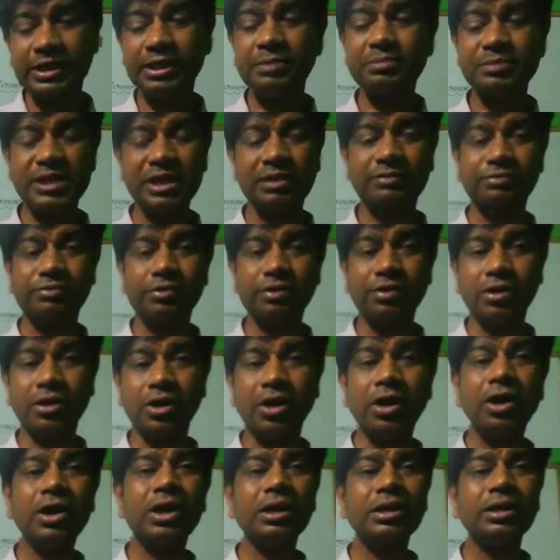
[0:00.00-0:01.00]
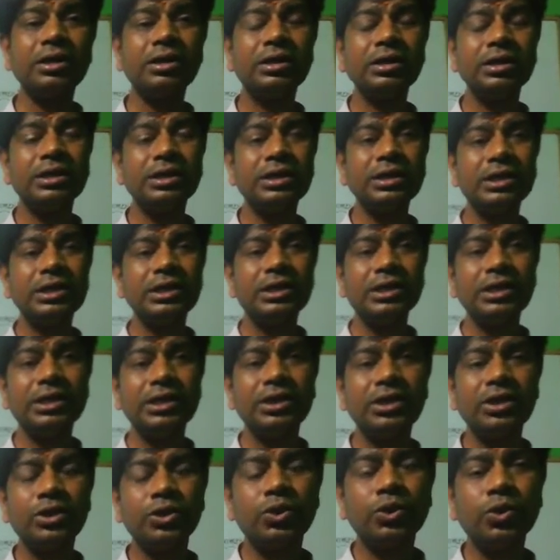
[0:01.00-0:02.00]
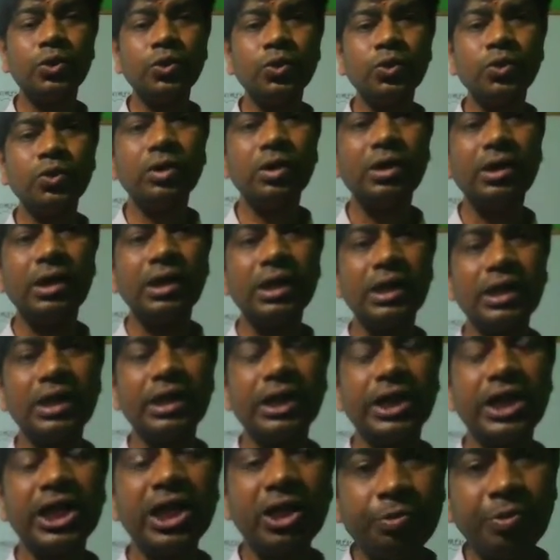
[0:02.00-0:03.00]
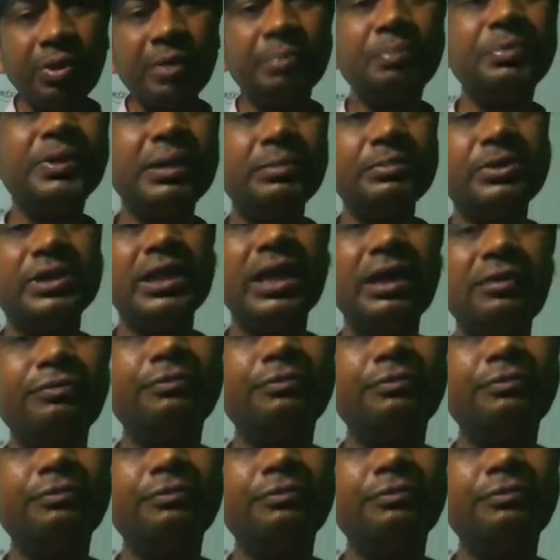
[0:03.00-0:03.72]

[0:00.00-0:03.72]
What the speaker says: themselves or to equip themselves